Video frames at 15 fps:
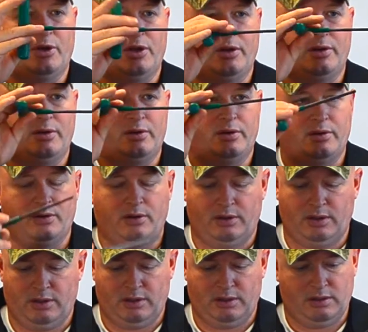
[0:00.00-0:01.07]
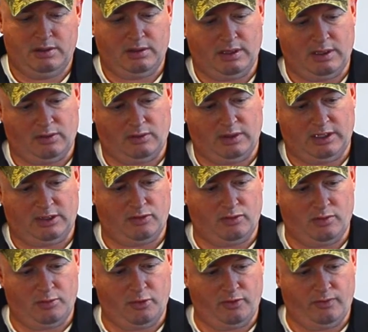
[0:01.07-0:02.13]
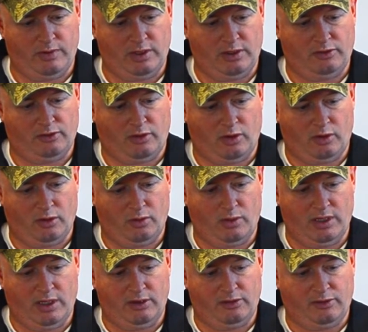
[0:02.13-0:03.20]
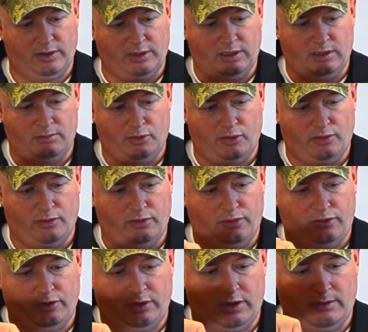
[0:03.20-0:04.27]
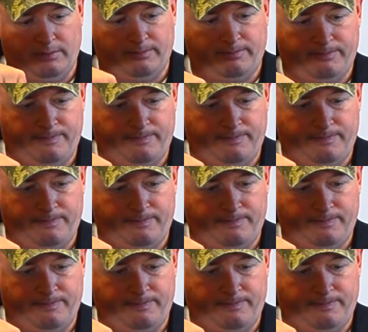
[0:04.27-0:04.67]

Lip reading: but I don't like to remove these all the way until I get them both loosened up.